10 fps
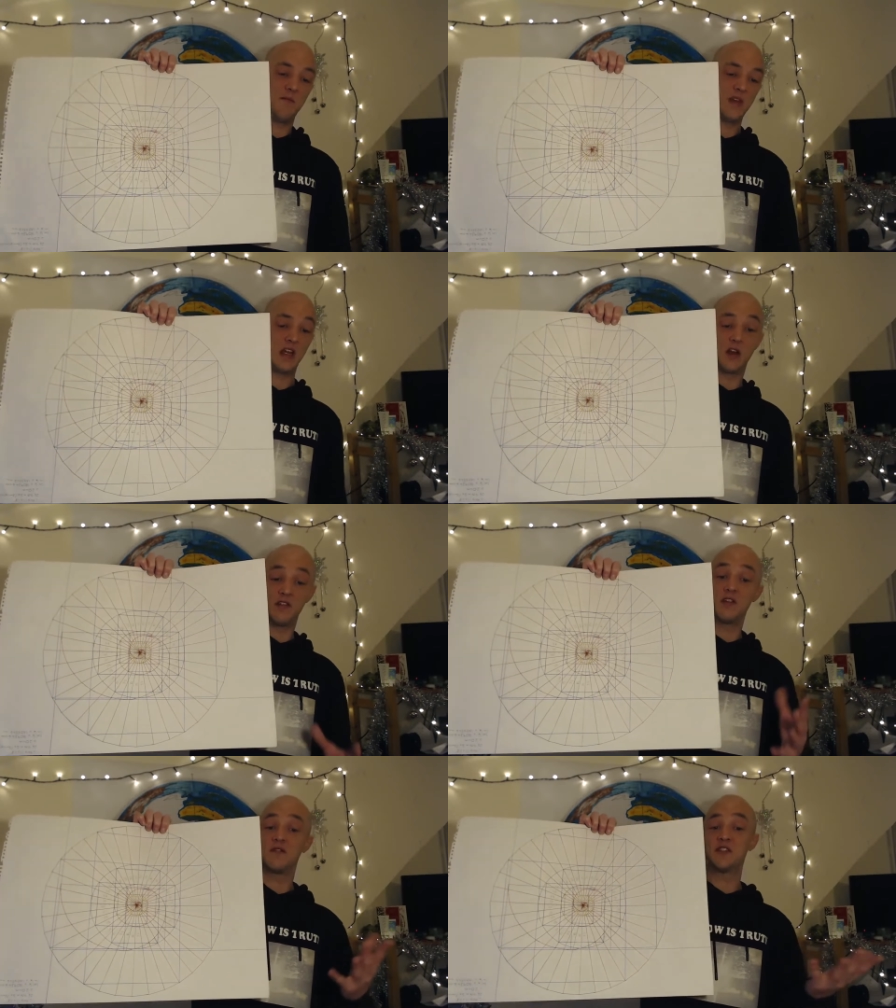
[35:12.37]

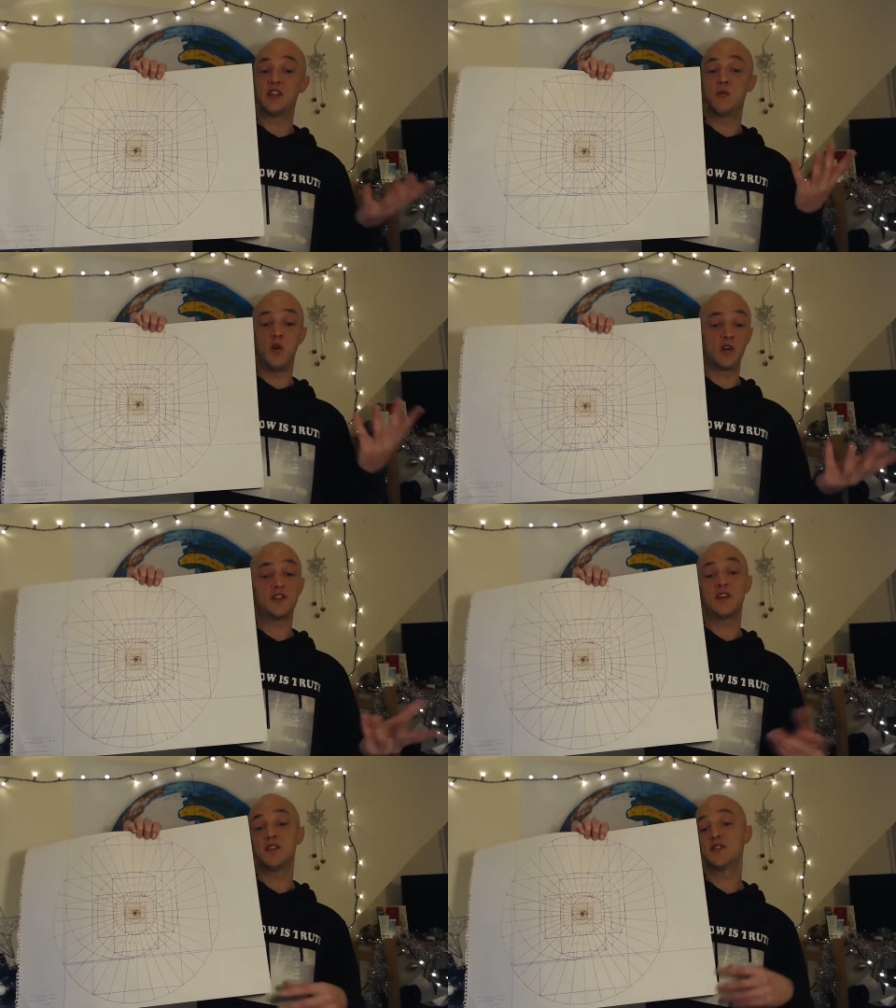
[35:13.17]
including obviously
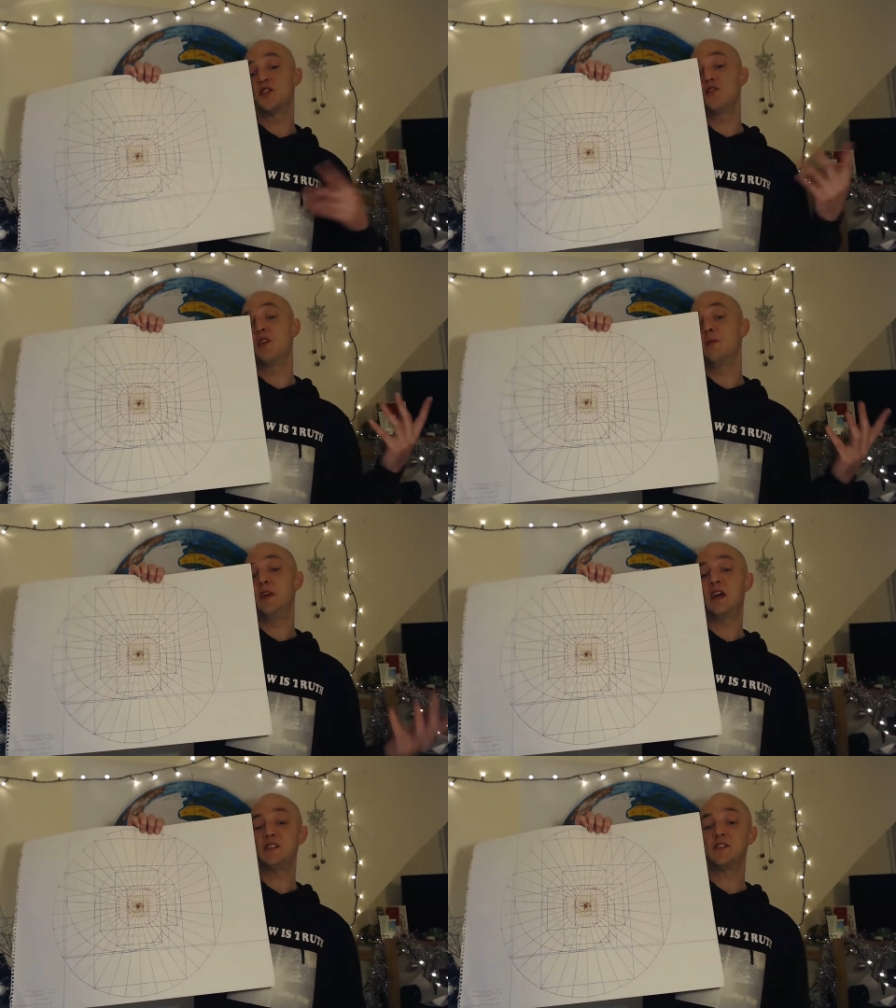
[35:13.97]
water and
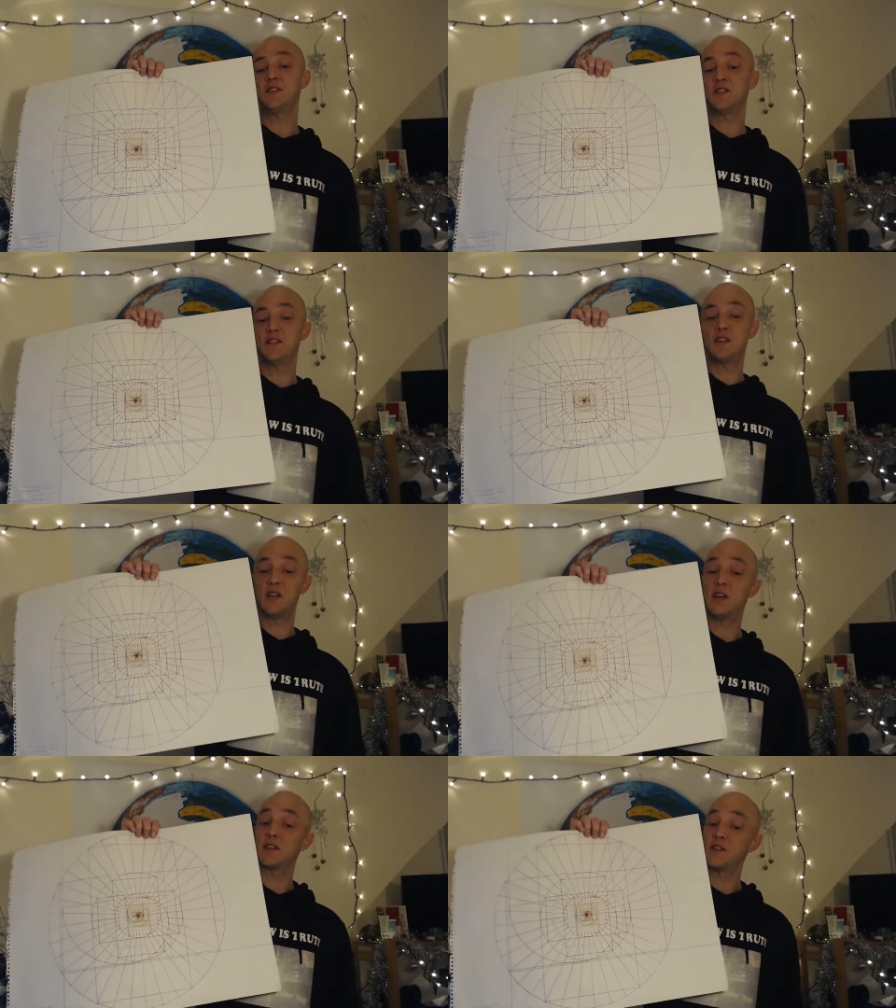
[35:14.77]
sonoluminescence,
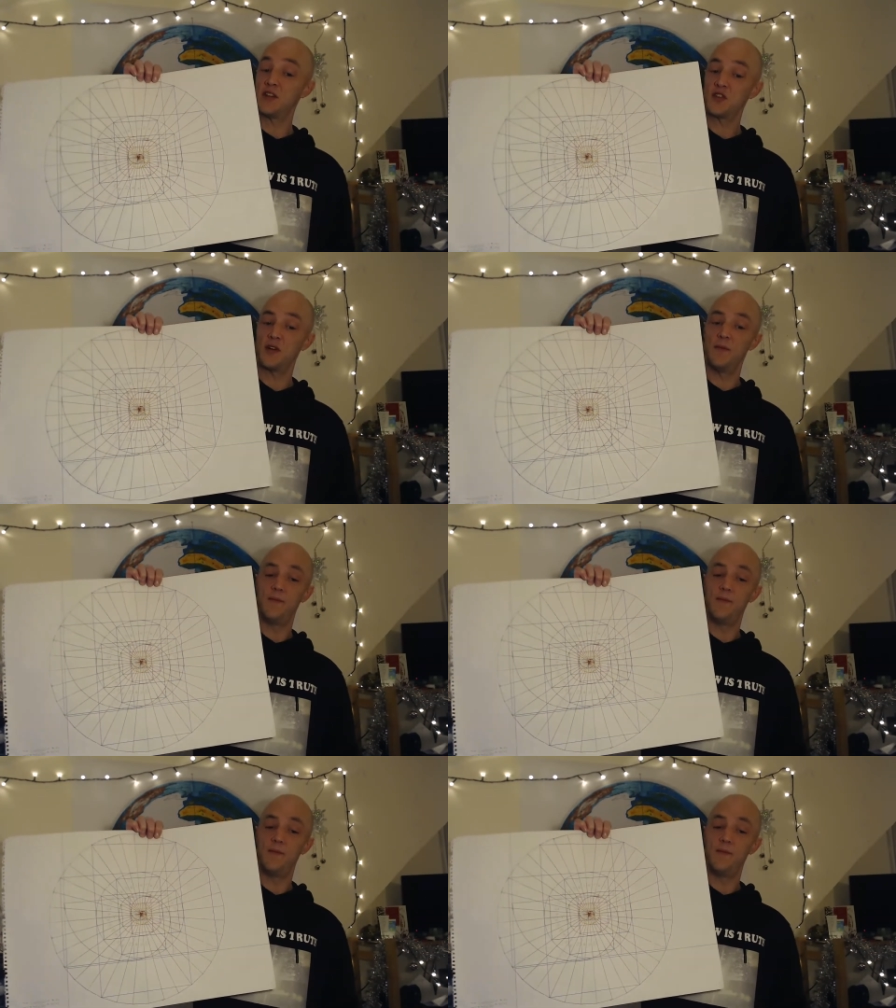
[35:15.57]
etc.